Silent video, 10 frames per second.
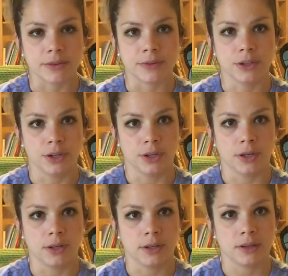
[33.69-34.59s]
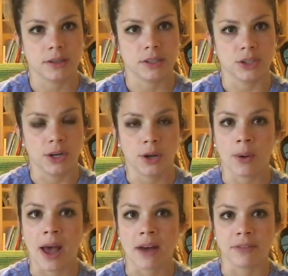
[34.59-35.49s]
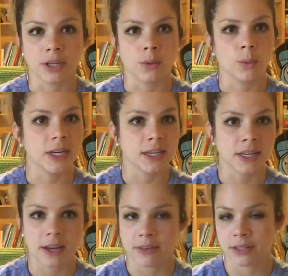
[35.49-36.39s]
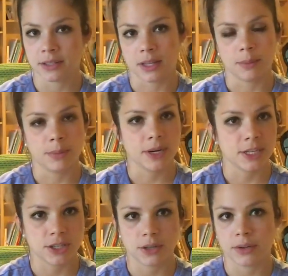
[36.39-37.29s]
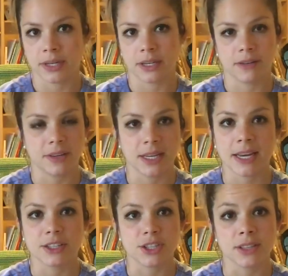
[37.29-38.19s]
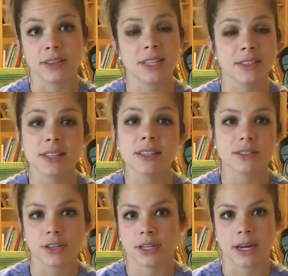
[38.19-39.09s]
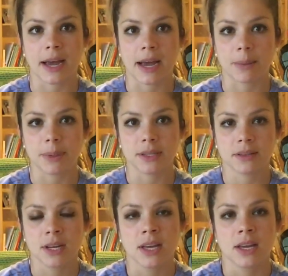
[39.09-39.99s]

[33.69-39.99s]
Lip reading: If you're, you know, having a weekend, having a celebration, going on a vacation, these things are going to happen.